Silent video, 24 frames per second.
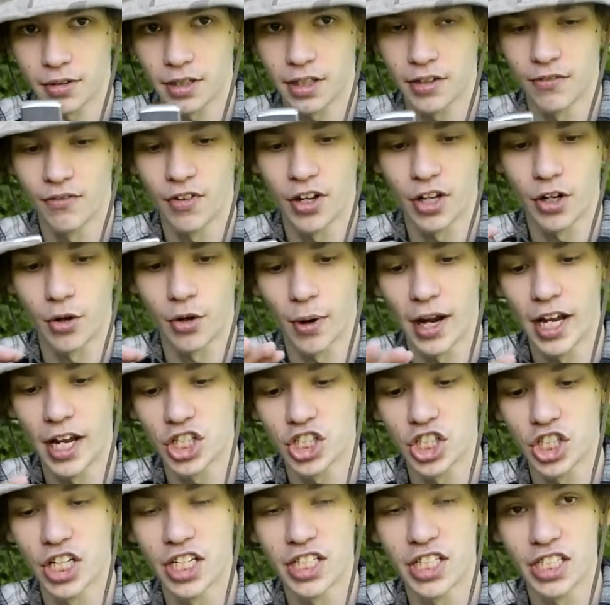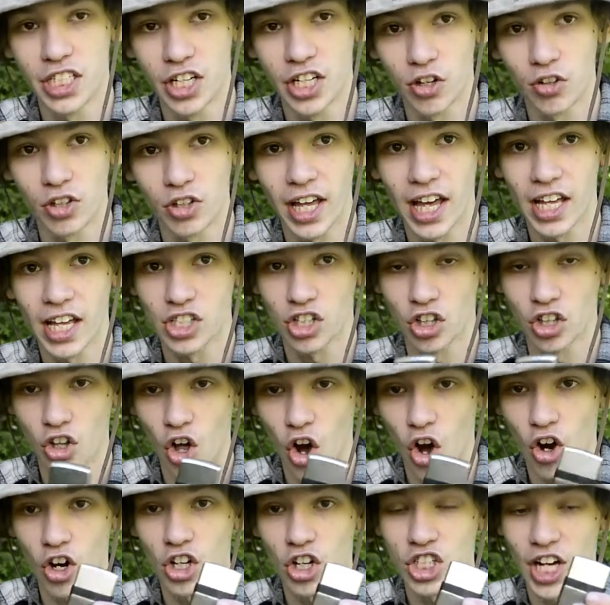configuration is nearly as
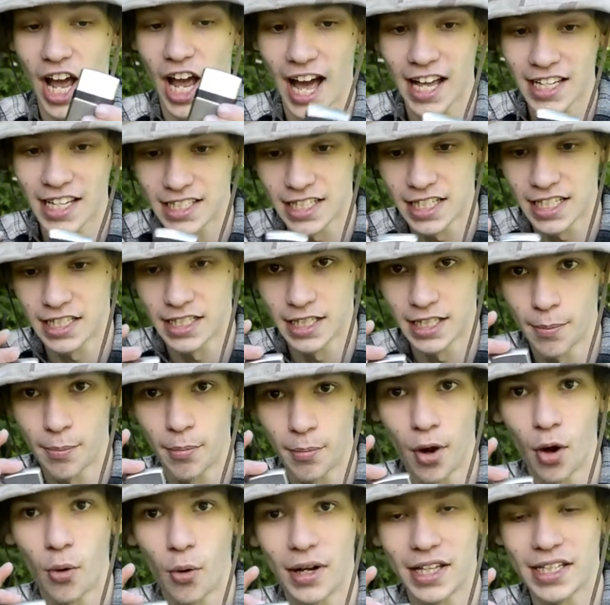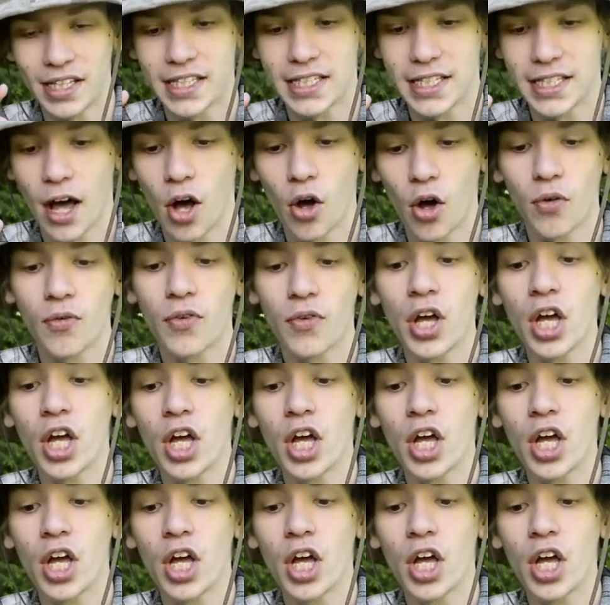large as the Zippo itself.